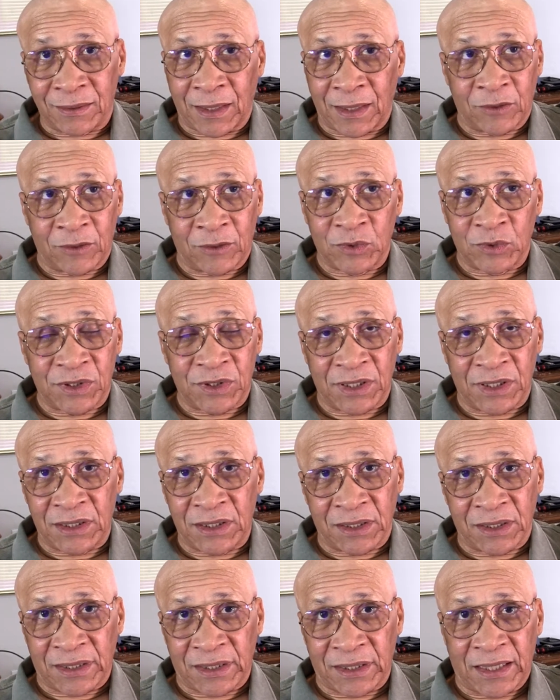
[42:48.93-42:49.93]
I don't see
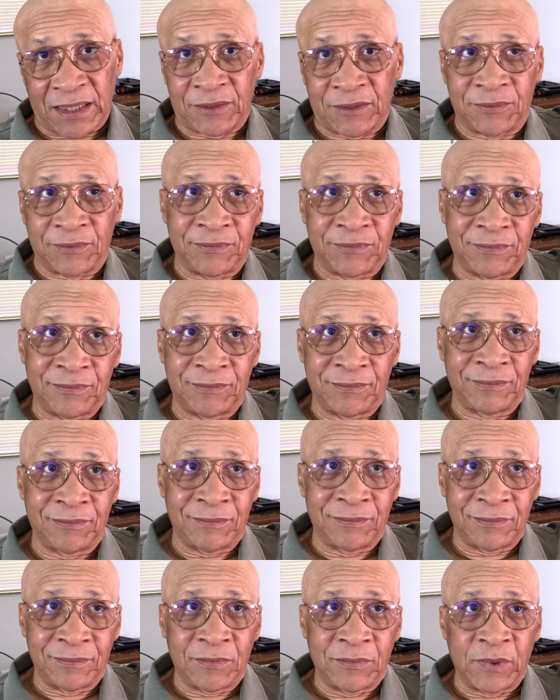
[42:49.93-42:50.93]
any of that.
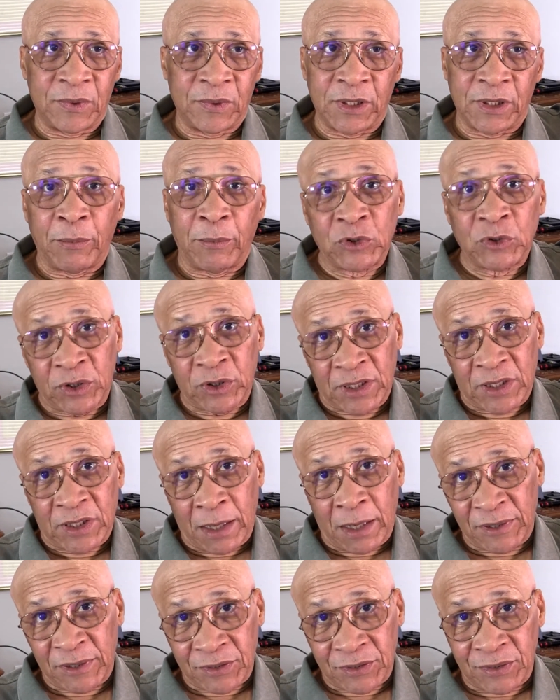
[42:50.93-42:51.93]
They're a bunch of
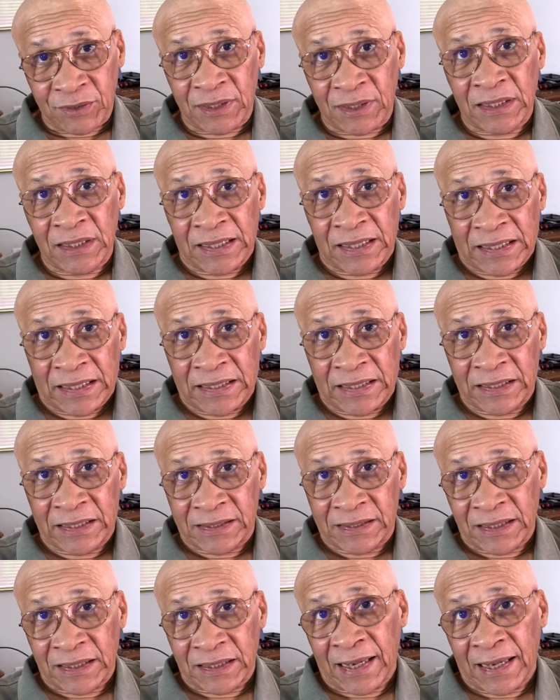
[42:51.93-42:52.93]
dummies, little
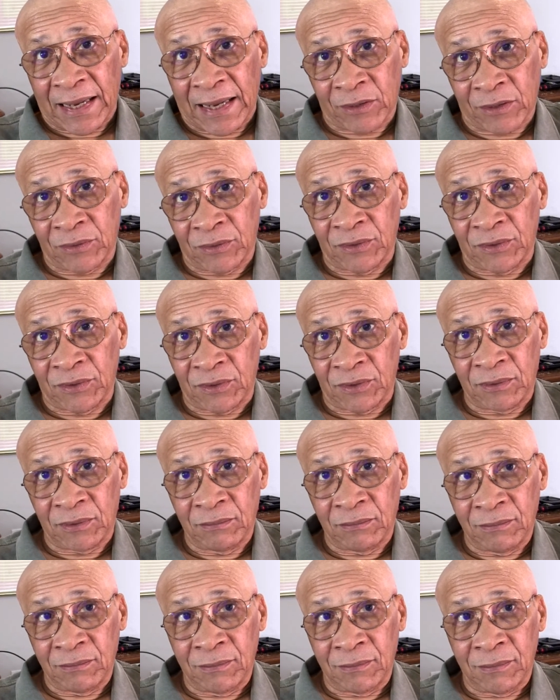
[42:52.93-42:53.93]
idiot, little hackers
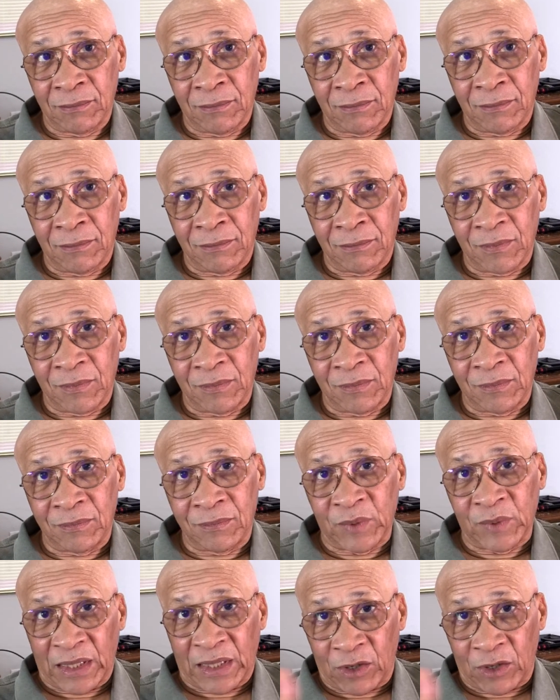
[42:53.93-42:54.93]

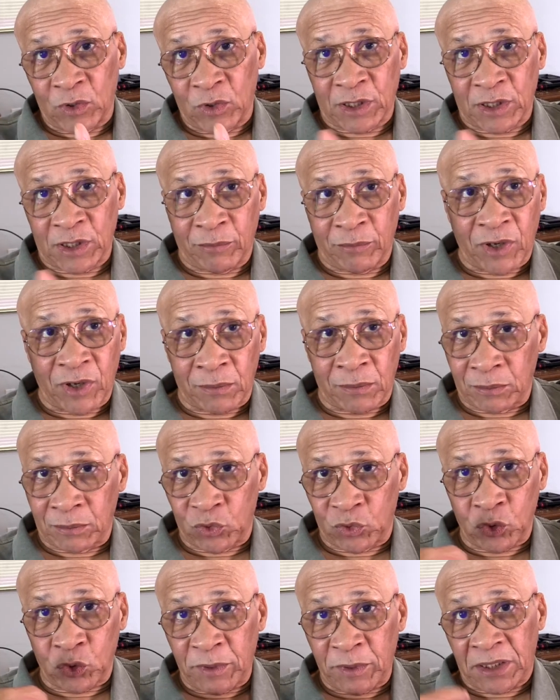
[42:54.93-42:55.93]
that are causing
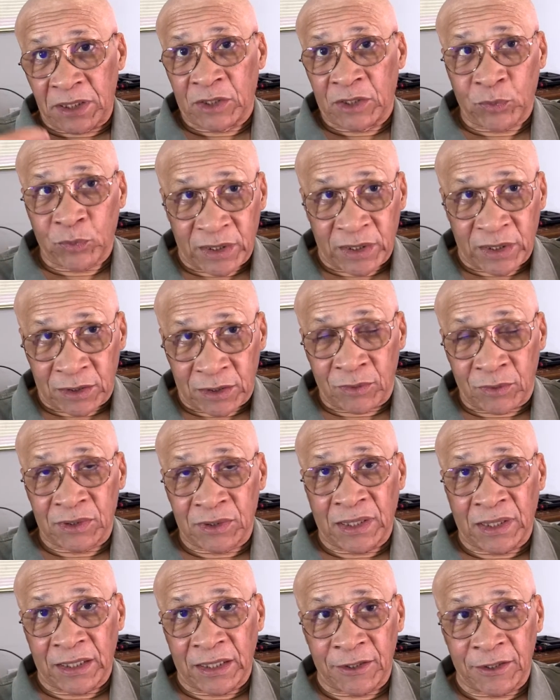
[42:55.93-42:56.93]
problems. To me, that's what it
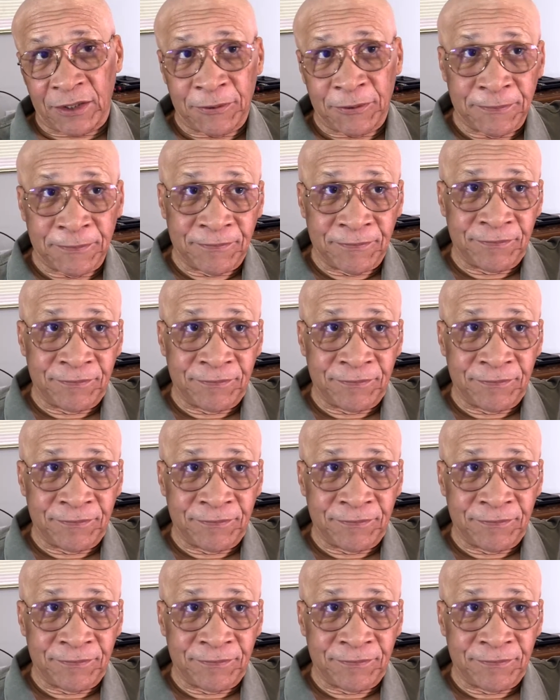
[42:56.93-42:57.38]
looks like.